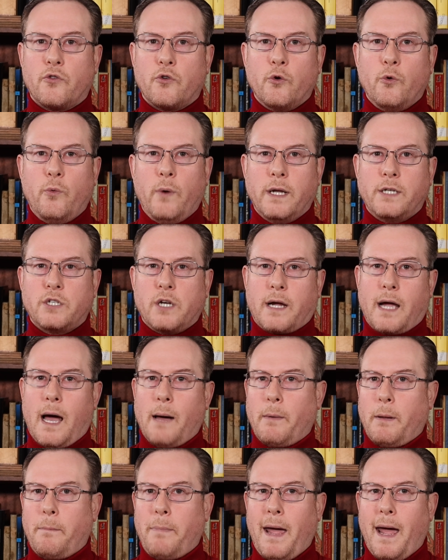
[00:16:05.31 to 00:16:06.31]
through which a
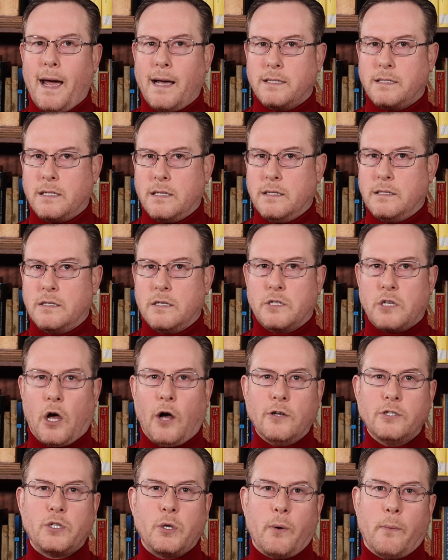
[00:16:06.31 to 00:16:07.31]
comet passes is
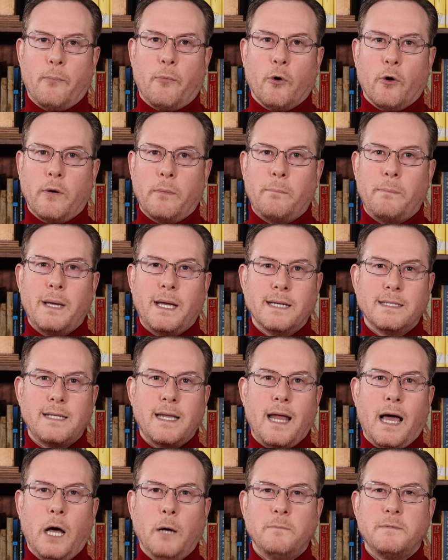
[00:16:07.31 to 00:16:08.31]
also important because
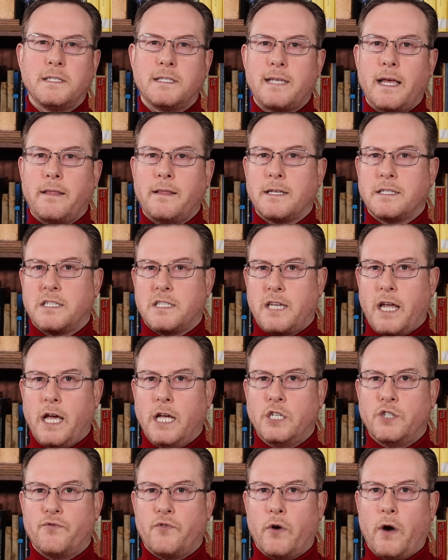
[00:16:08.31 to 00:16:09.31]
it helps set the
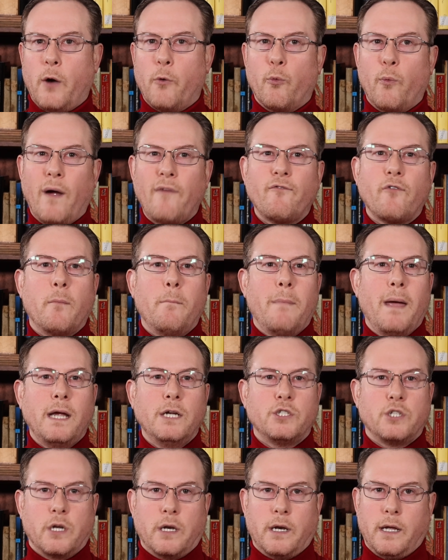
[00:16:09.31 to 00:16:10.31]
stage for a
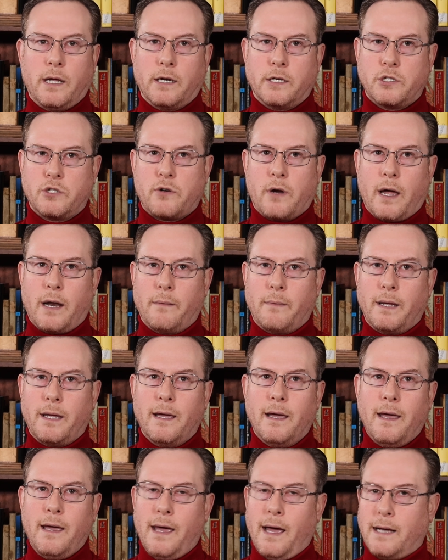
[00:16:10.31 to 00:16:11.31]
reformation in
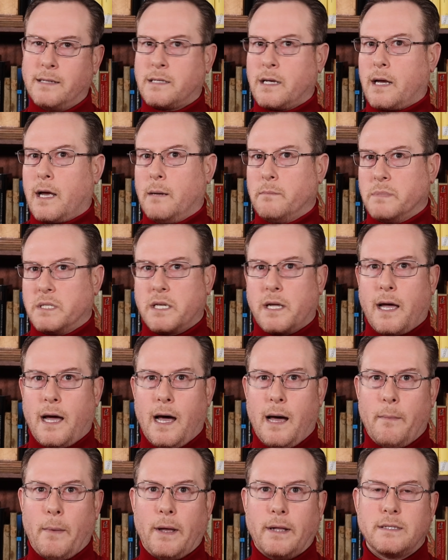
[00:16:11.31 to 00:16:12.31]
astronomy as it comes to
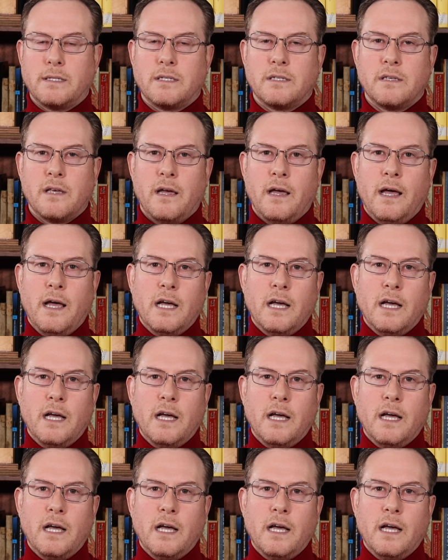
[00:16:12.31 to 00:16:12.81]
comets.